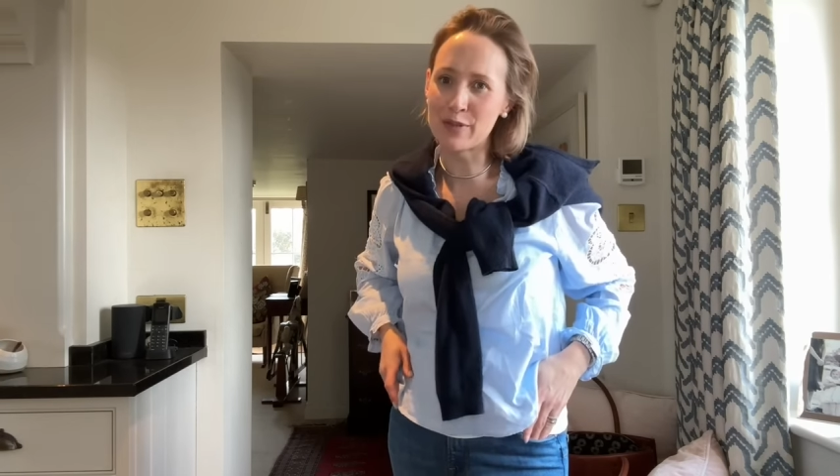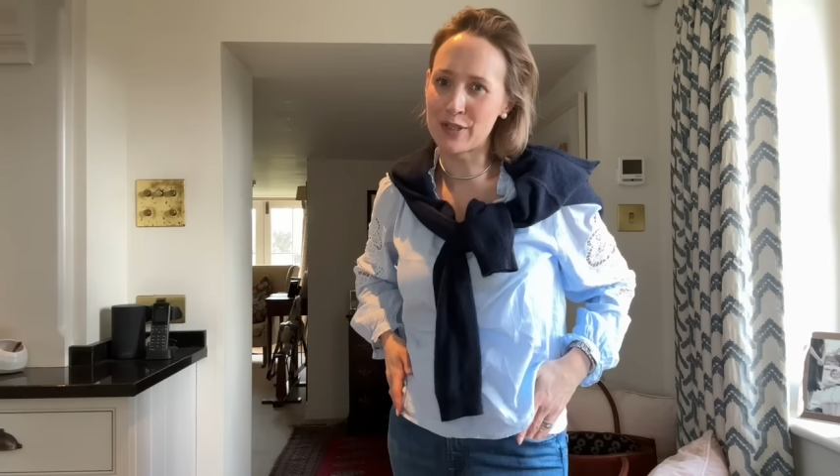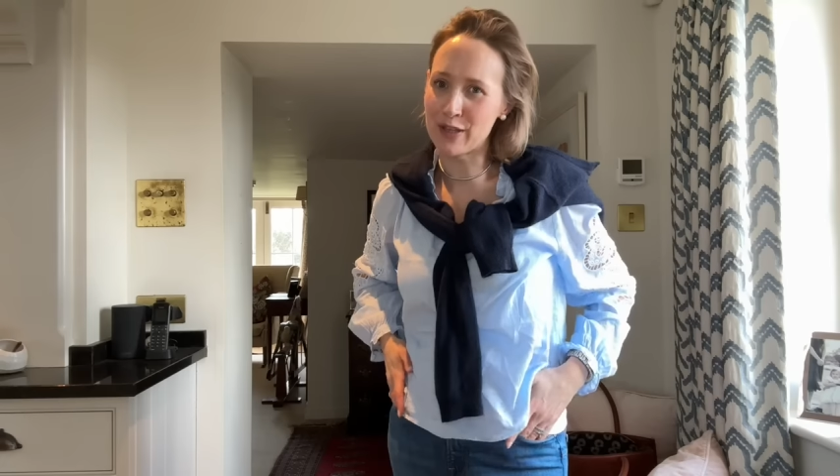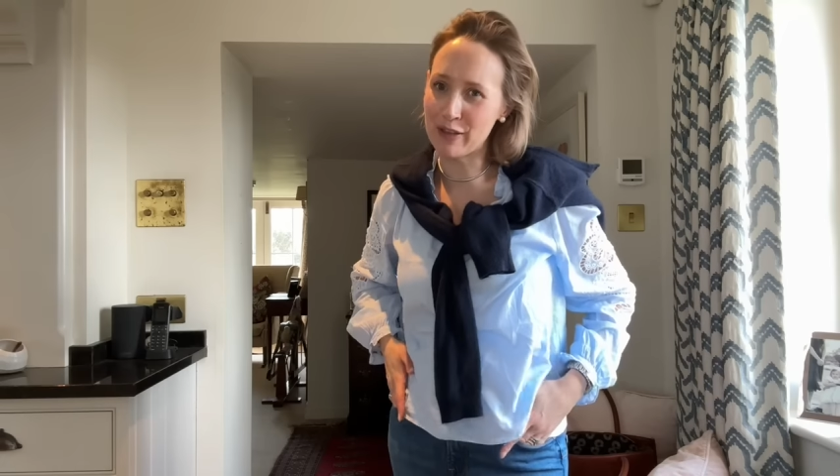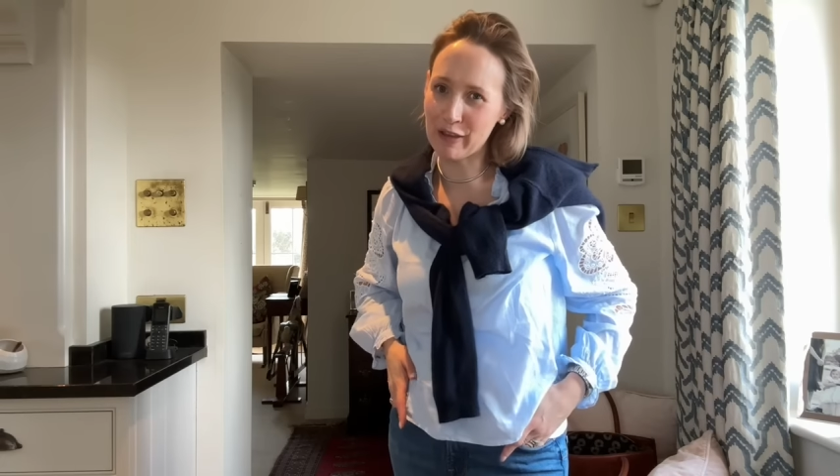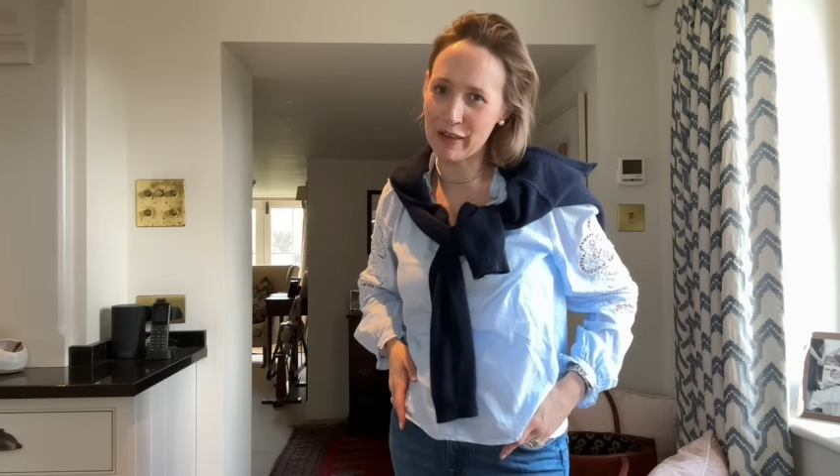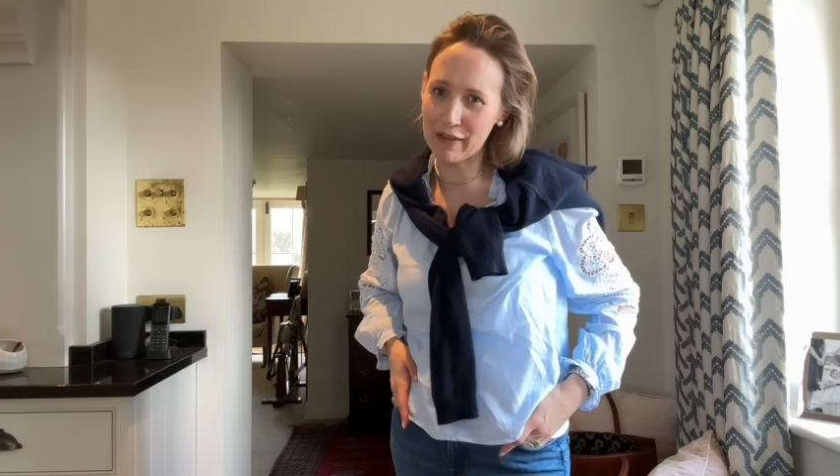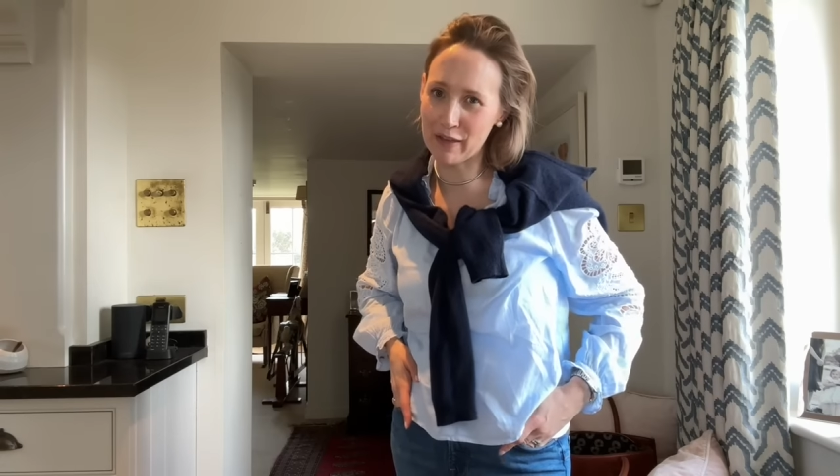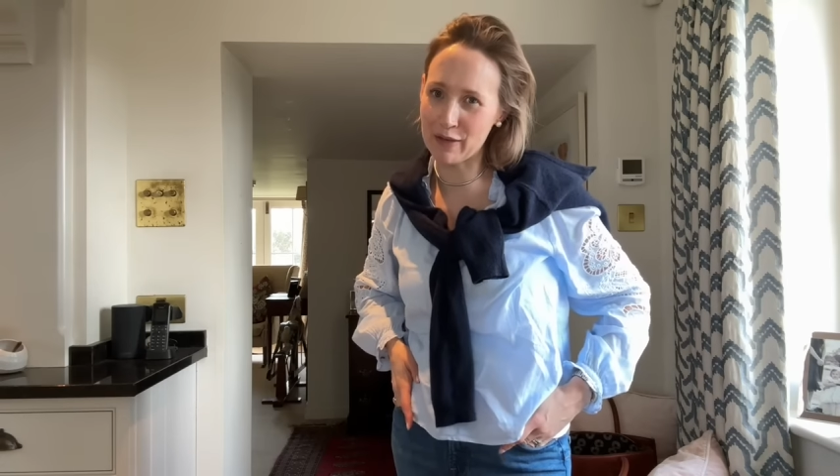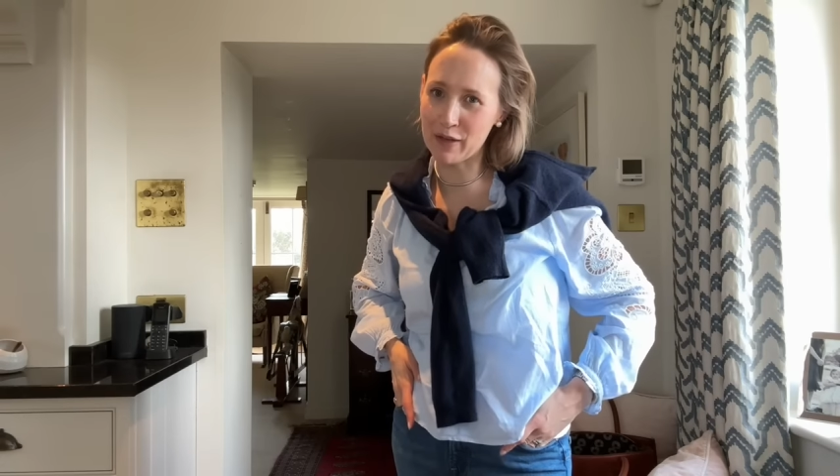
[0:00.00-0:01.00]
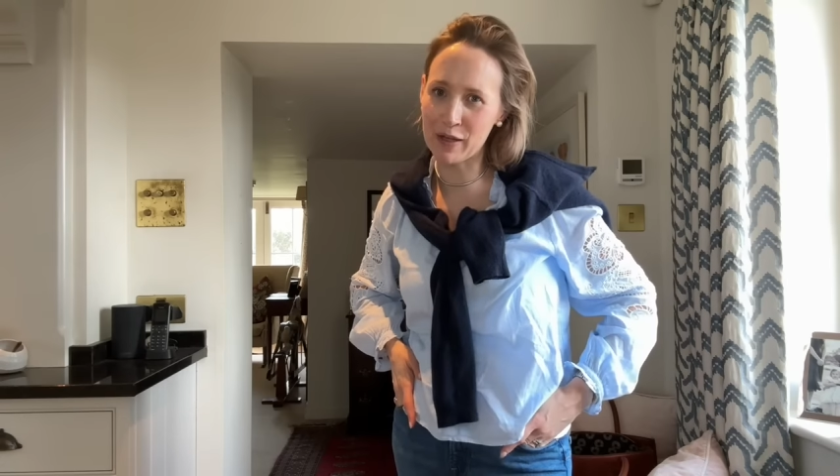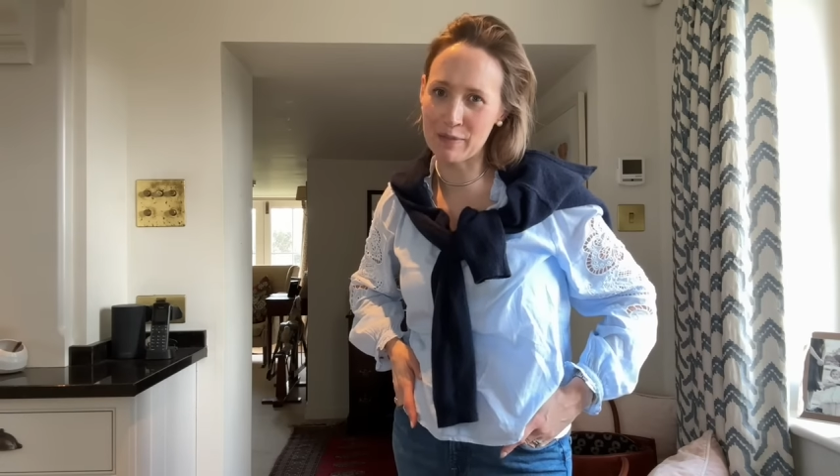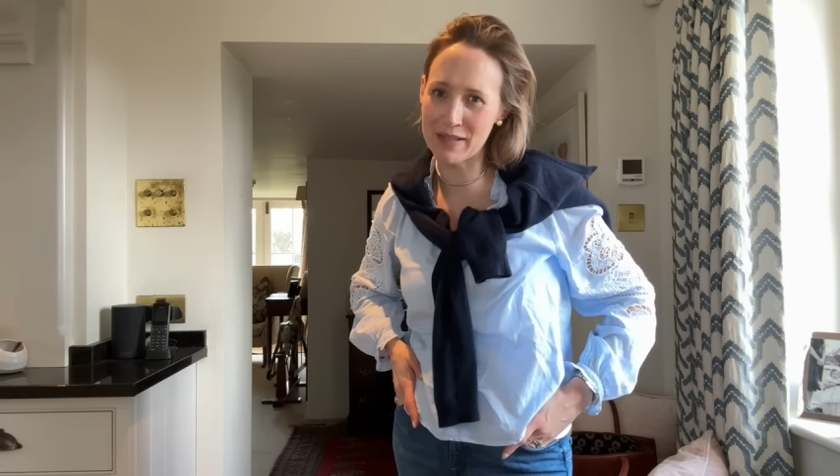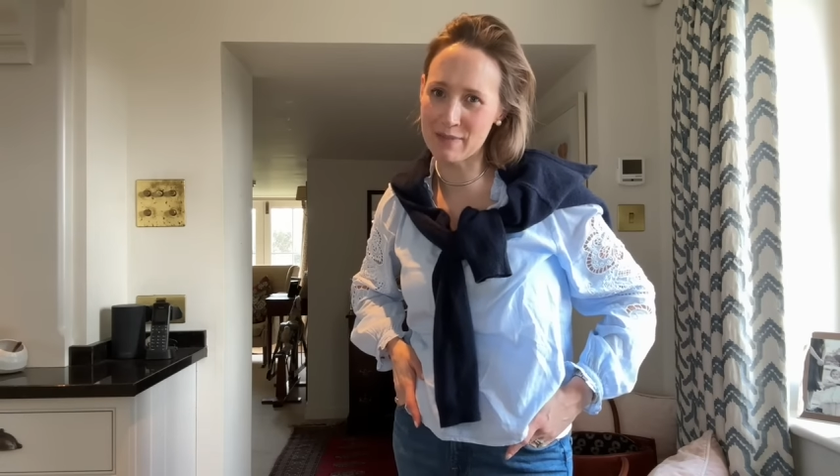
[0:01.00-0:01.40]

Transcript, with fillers: don't you think that you're going to be